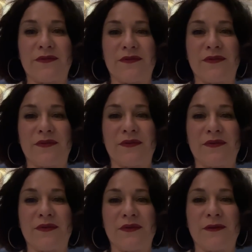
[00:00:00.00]

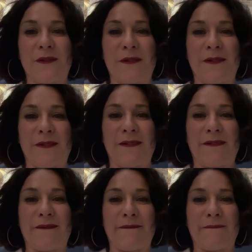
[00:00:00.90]

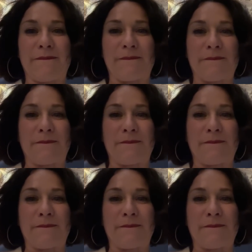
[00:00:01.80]
Nothing is said.